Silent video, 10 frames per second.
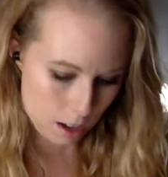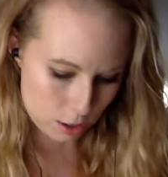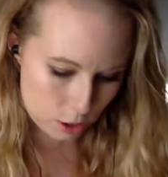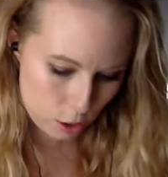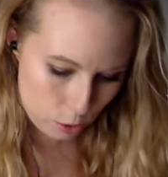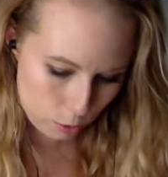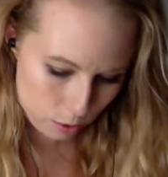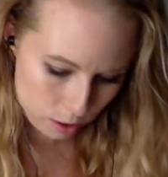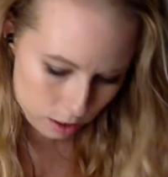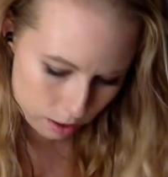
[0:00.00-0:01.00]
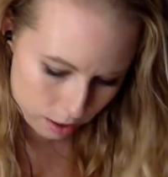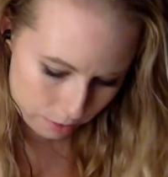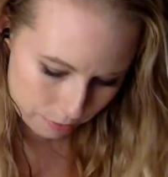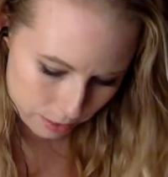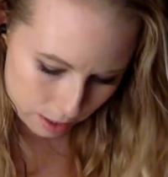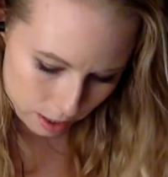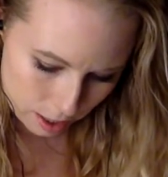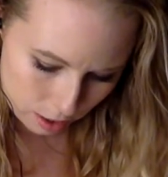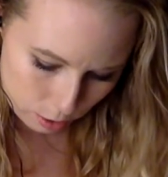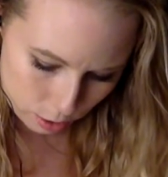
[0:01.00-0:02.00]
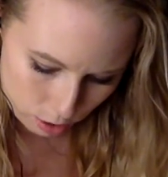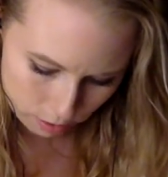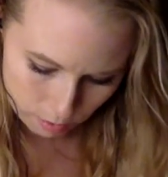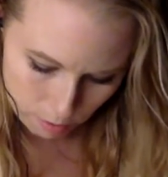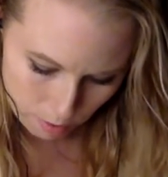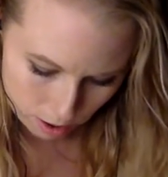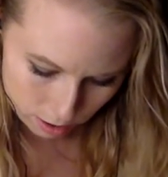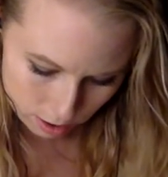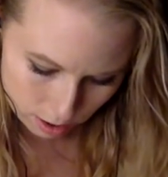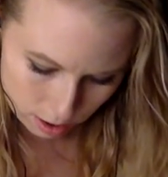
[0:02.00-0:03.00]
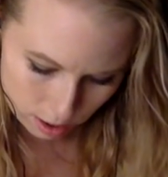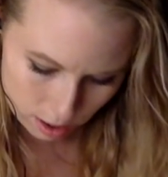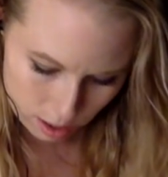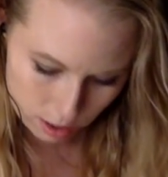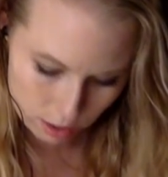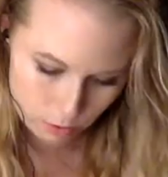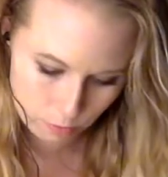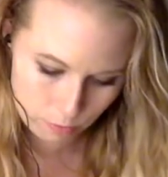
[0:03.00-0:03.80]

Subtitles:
So he goes all around Montmartre, and he